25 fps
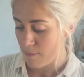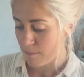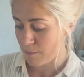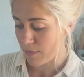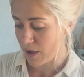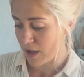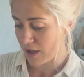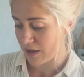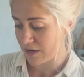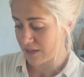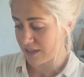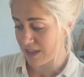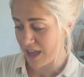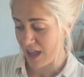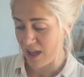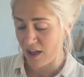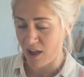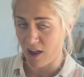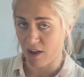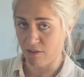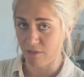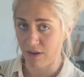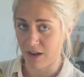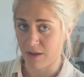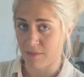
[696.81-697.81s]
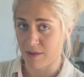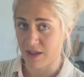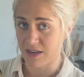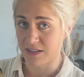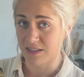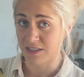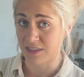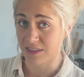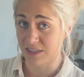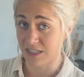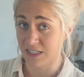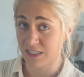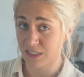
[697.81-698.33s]
But yeah, I
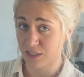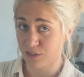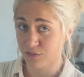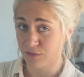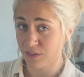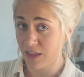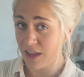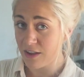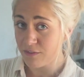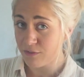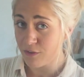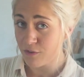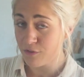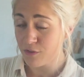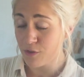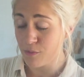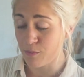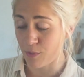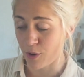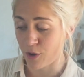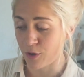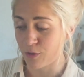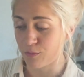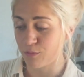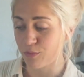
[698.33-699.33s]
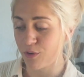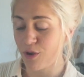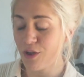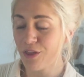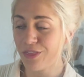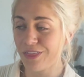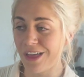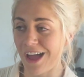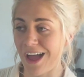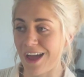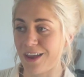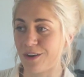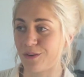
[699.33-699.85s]
recommend this flavor of the bone
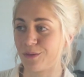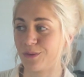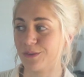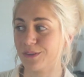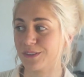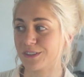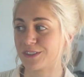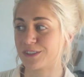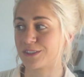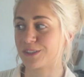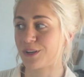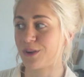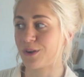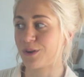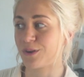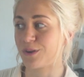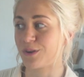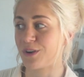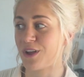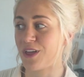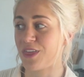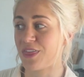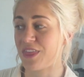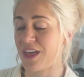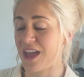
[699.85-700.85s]
broth and also